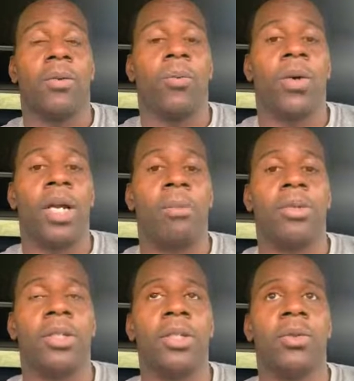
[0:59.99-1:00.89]
what I'm
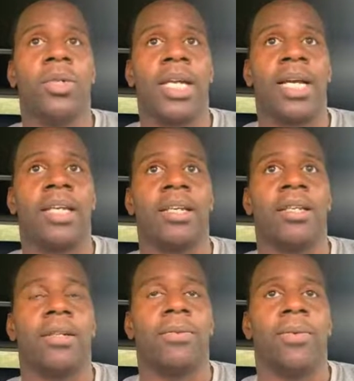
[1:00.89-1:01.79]
gonna do when I get it,
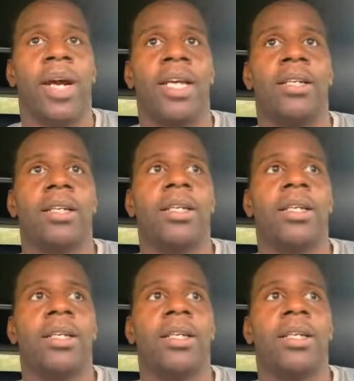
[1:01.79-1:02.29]
right?